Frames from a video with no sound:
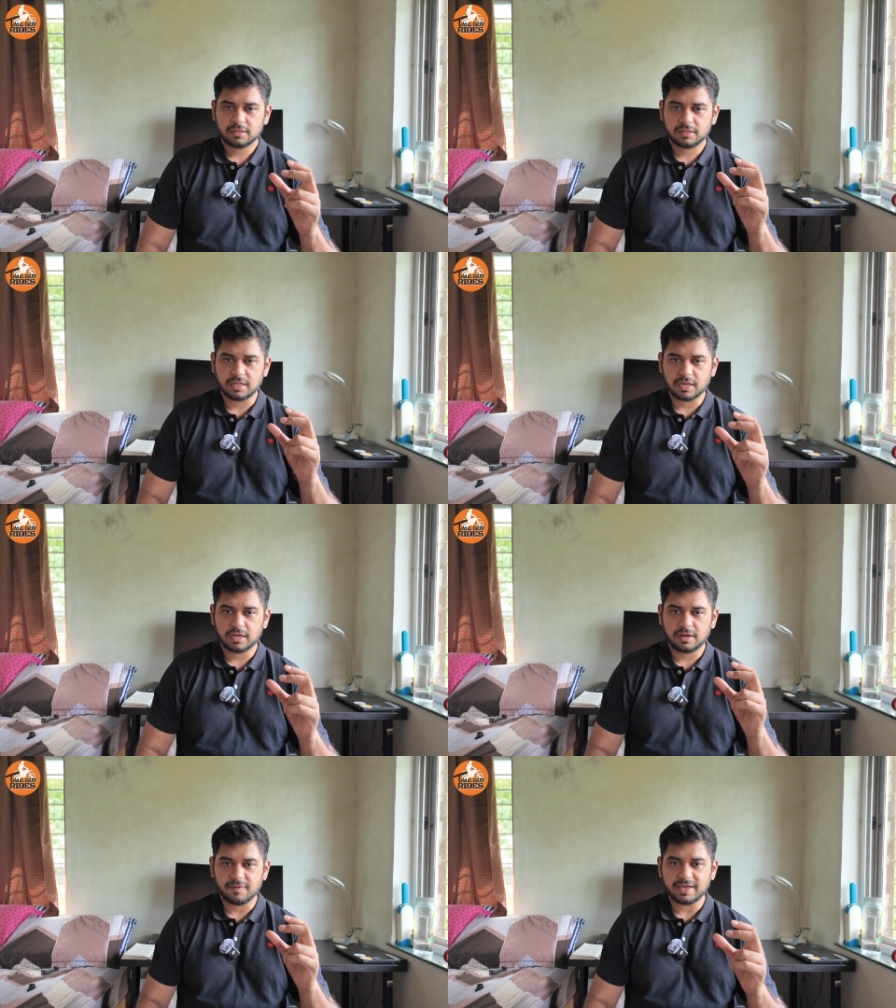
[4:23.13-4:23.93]

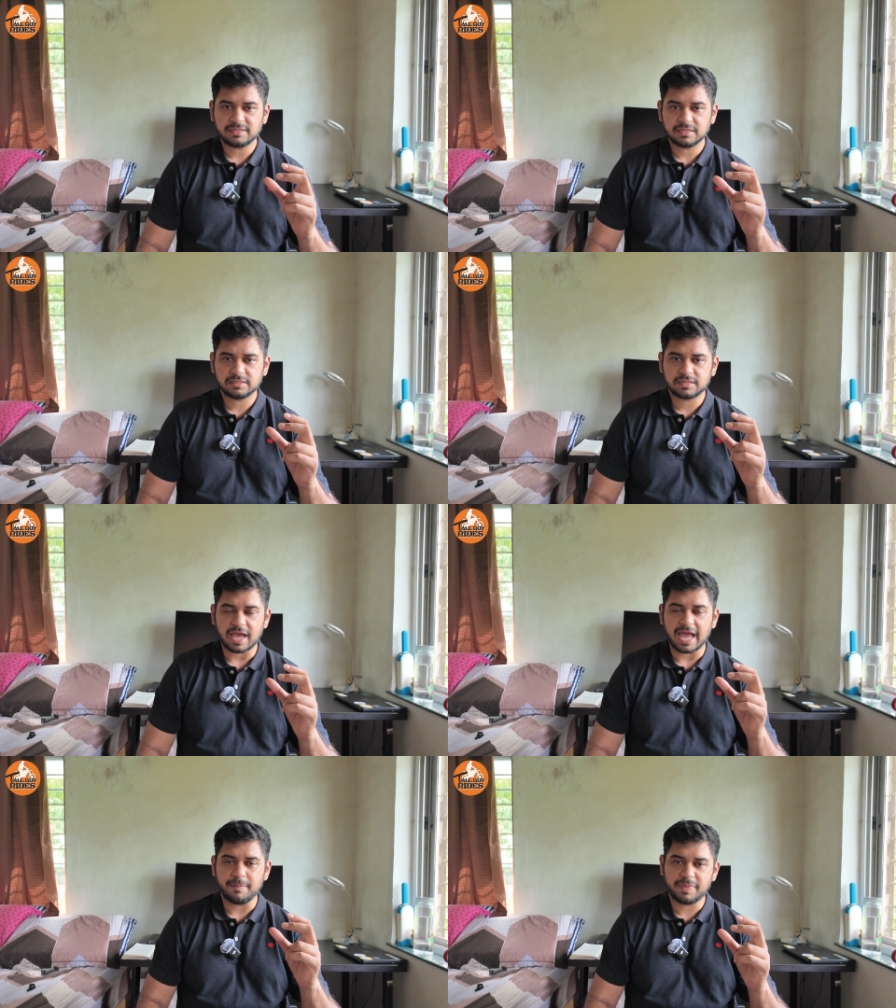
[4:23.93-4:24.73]
is
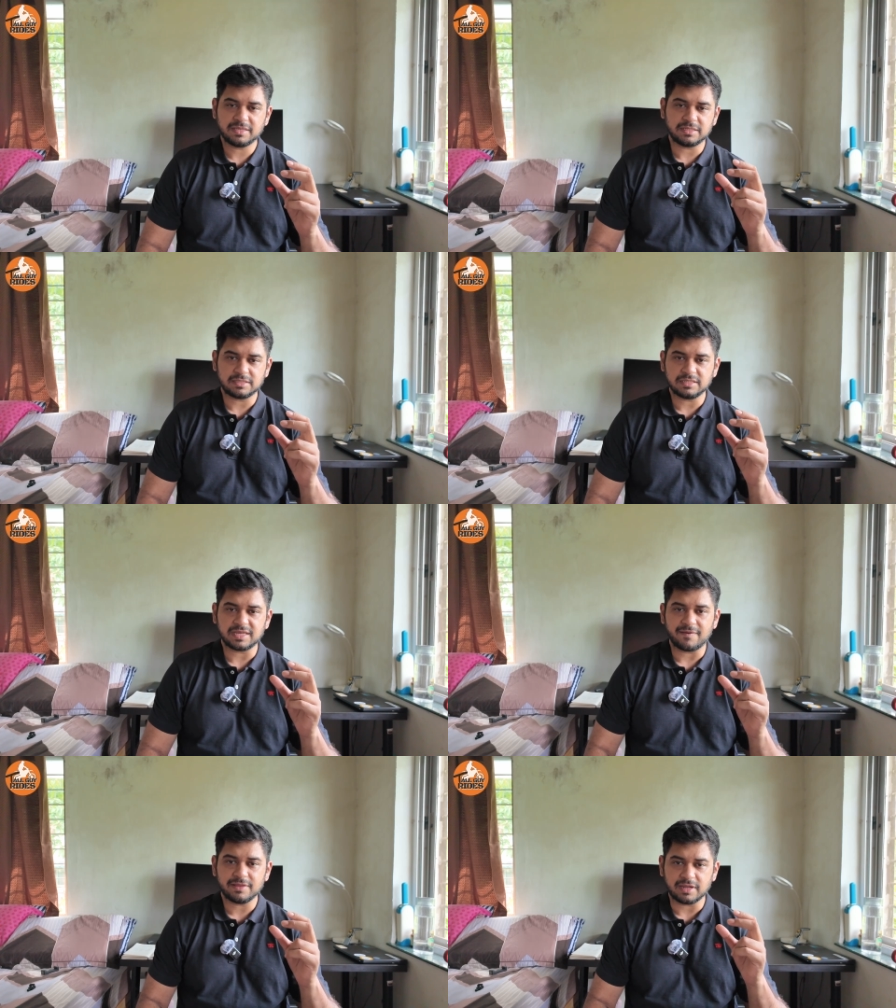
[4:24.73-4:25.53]

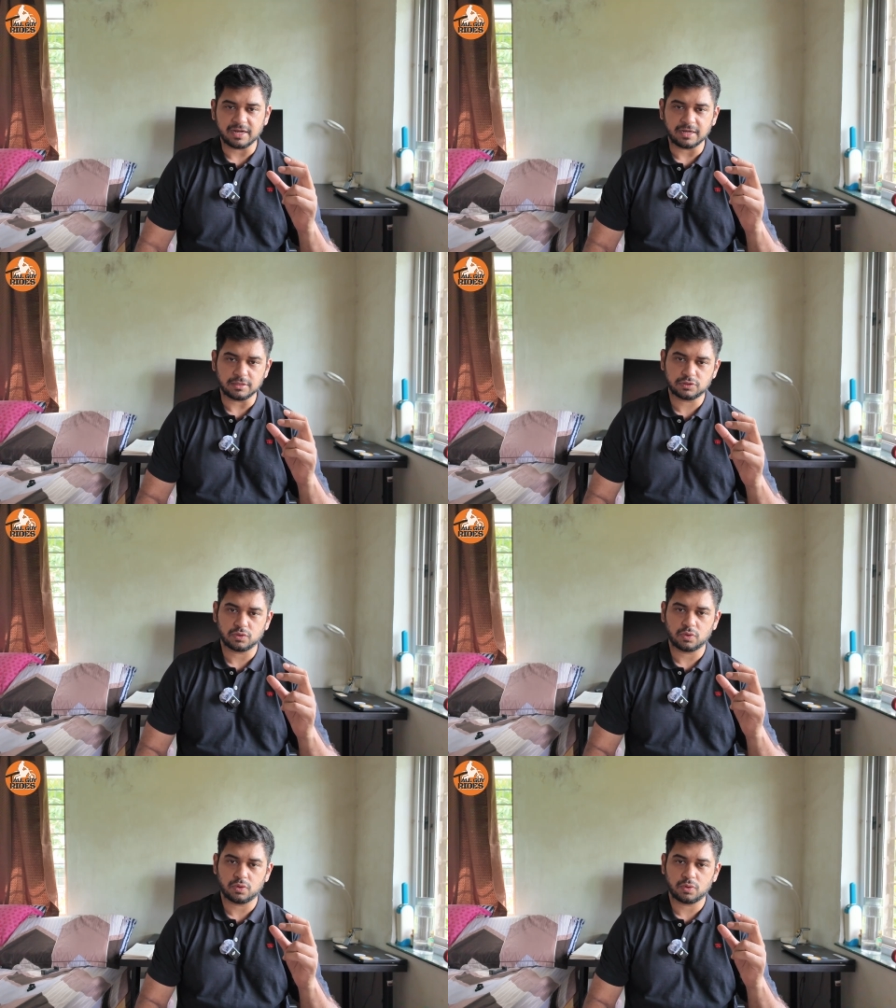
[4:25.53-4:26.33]
IP67 rated,
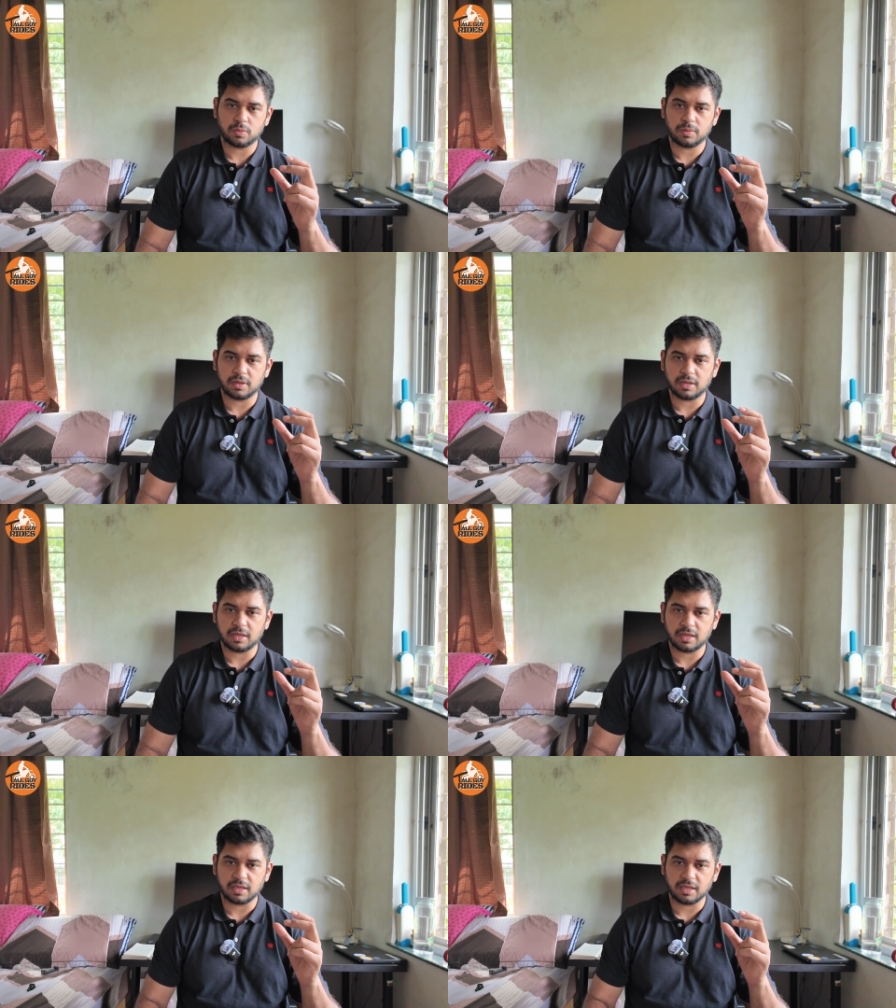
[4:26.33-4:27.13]
so
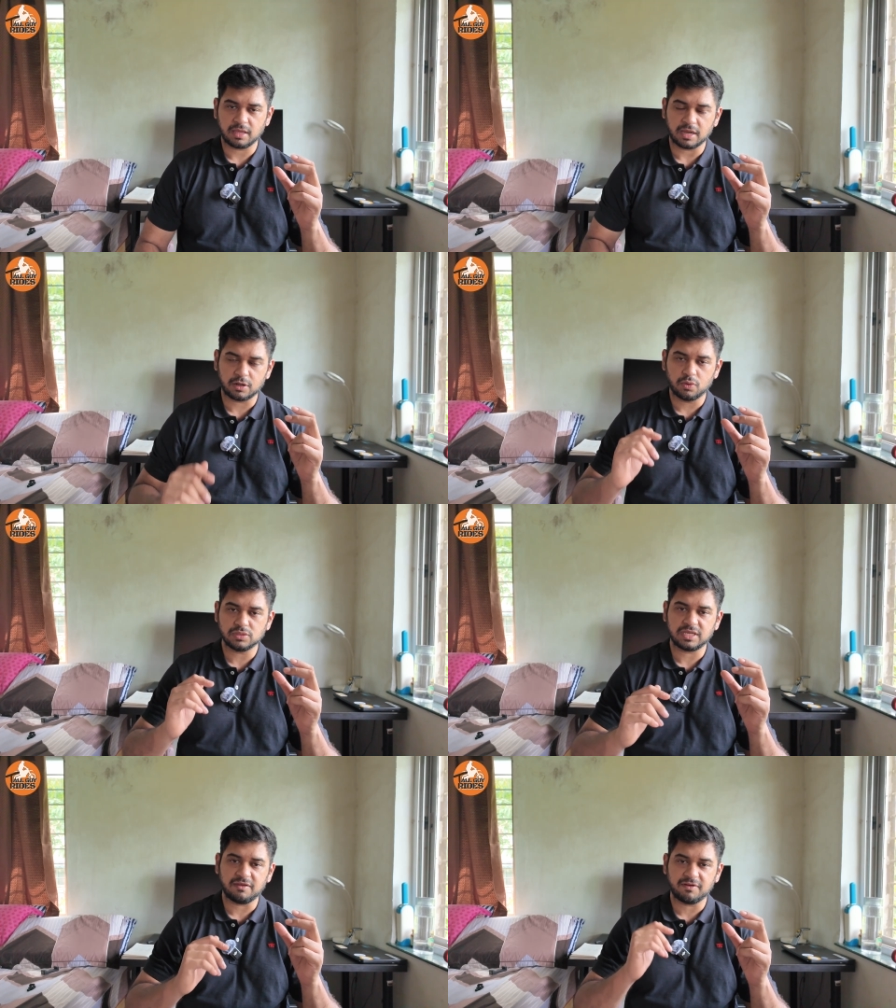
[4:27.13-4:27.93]
it
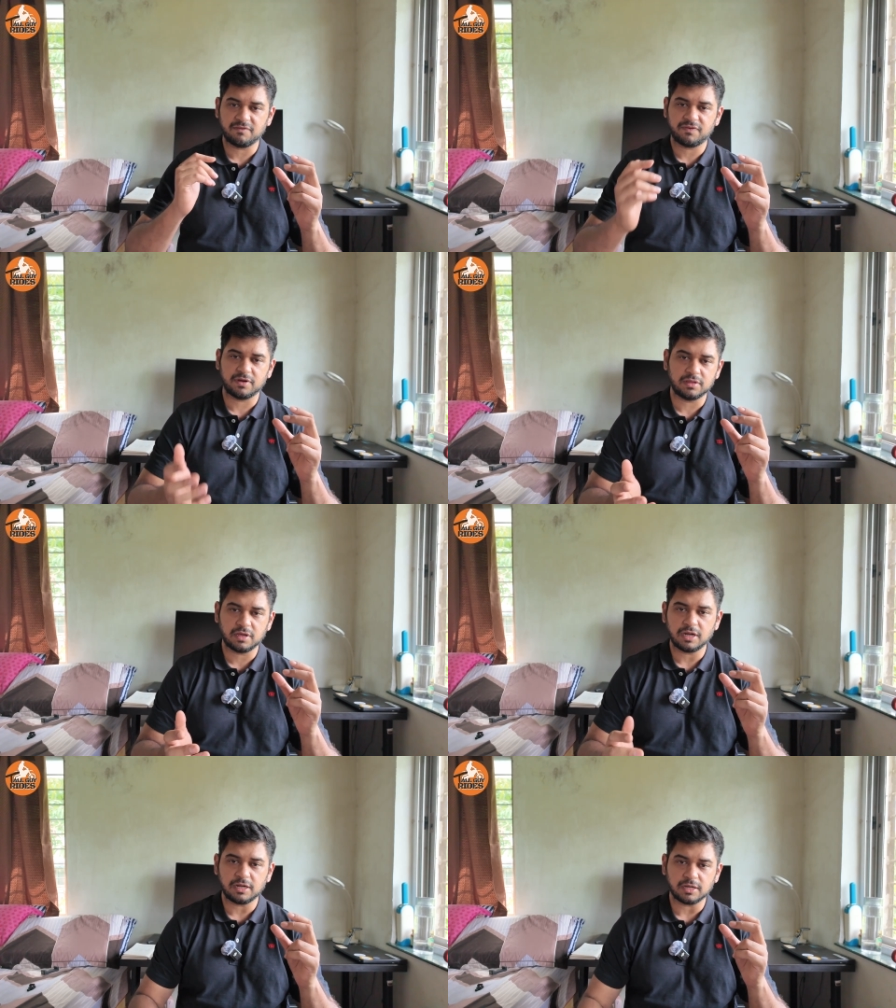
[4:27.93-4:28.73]
goes even
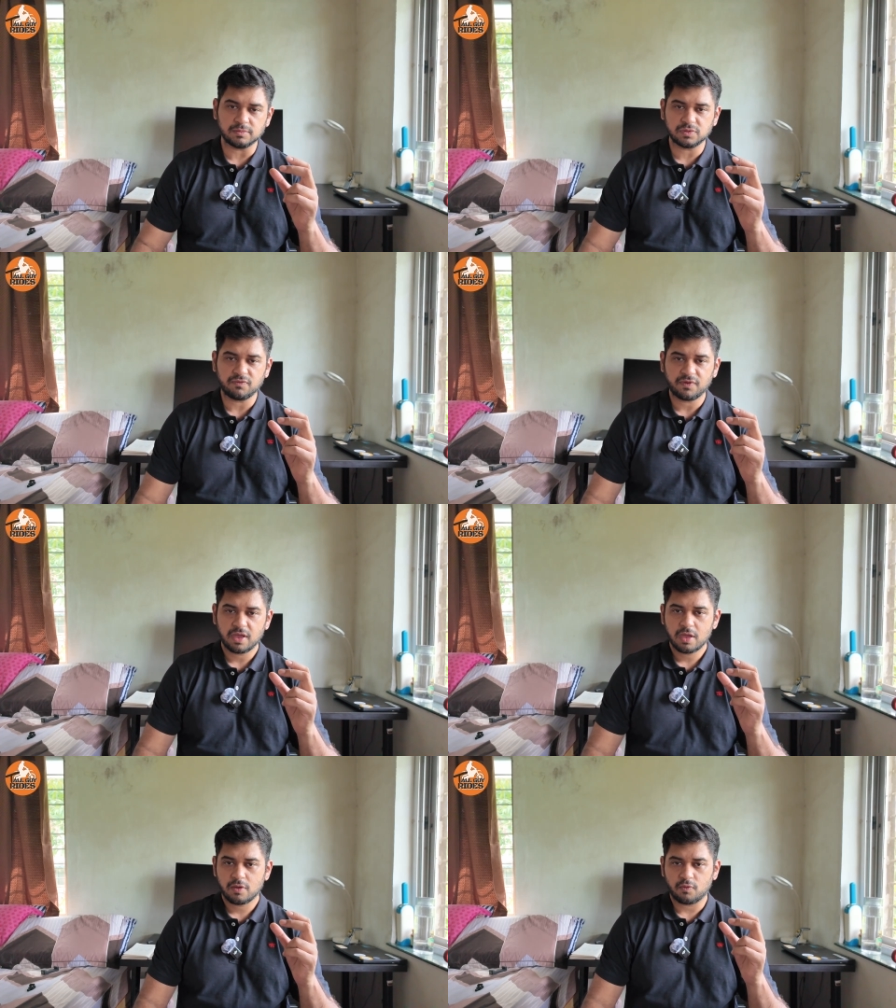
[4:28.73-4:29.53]
further in terms of
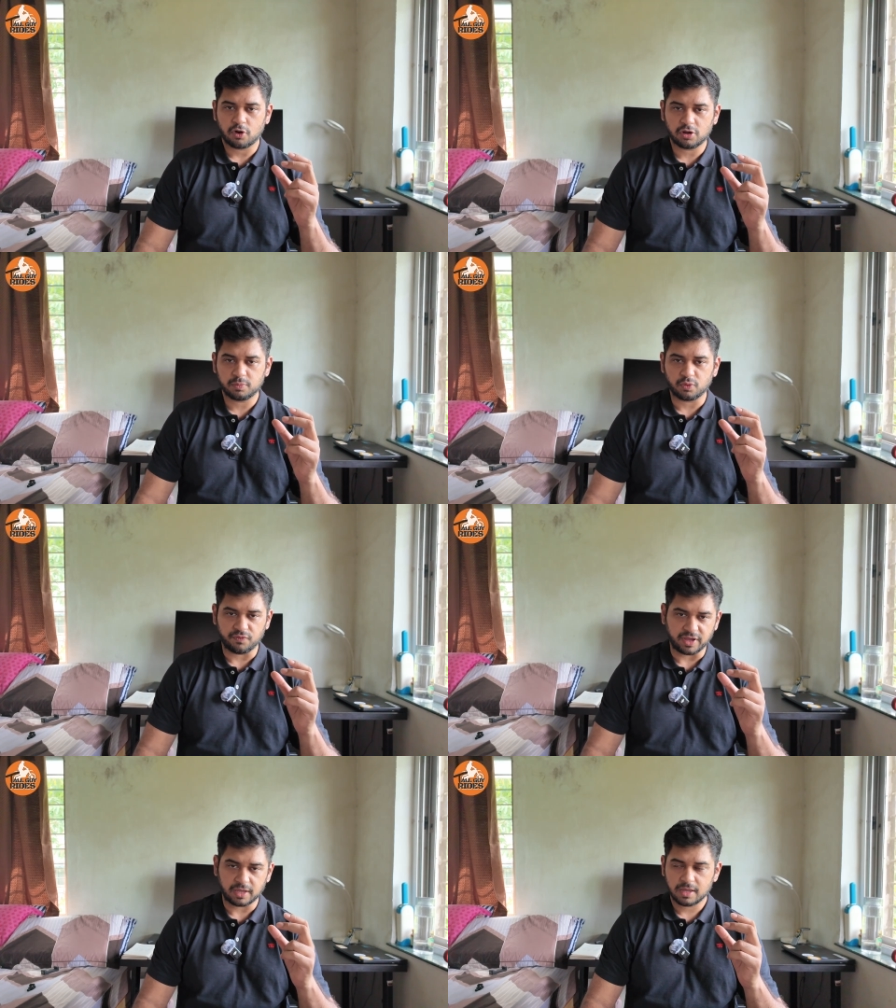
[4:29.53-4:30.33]

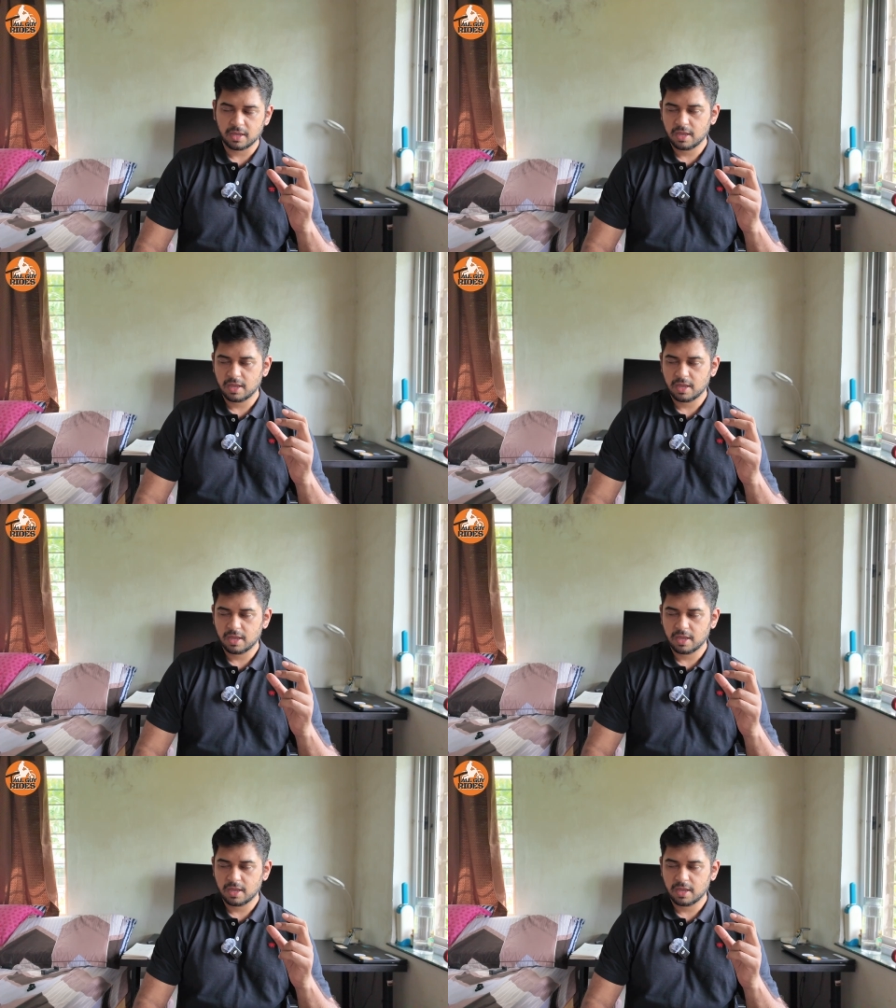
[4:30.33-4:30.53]
waterproofing.